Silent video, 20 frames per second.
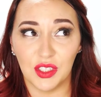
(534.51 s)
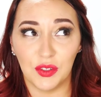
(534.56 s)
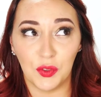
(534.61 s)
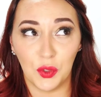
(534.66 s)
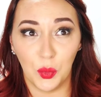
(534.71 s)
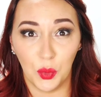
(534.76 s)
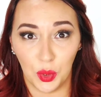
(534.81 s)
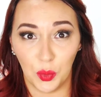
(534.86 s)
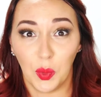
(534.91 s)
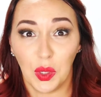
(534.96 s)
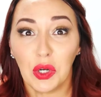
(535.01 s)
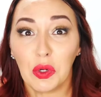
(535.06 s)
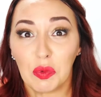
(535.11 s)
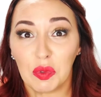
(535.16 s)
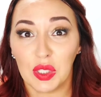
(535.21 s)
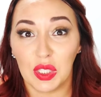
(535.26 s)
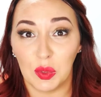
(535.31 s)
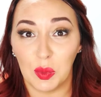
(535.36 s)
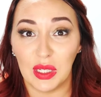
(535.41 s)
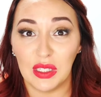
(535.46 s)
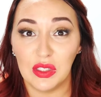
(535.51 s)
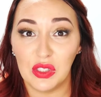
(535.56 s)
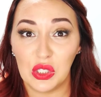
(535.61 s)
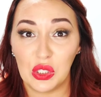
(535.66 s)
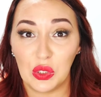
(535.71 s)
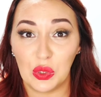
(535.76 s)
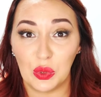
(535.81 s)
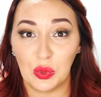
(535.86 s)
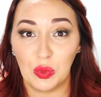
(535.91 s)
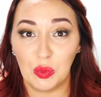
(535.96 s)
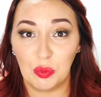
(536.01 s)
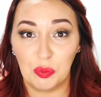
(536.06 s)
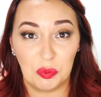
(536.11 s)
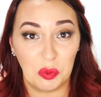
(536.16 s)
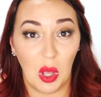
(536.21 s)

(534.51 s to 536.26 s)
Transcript: if you want to work really well too,